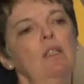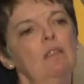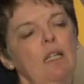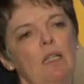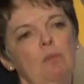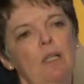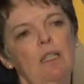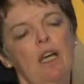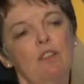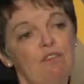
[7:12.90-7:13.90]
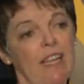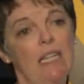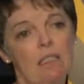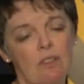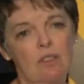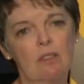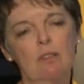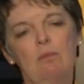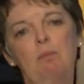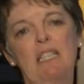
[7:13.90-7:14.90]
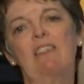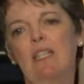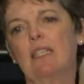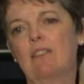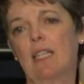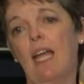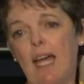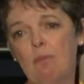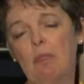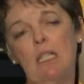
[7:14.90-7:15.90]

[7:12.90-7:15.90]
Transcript: um, events, big things that happen,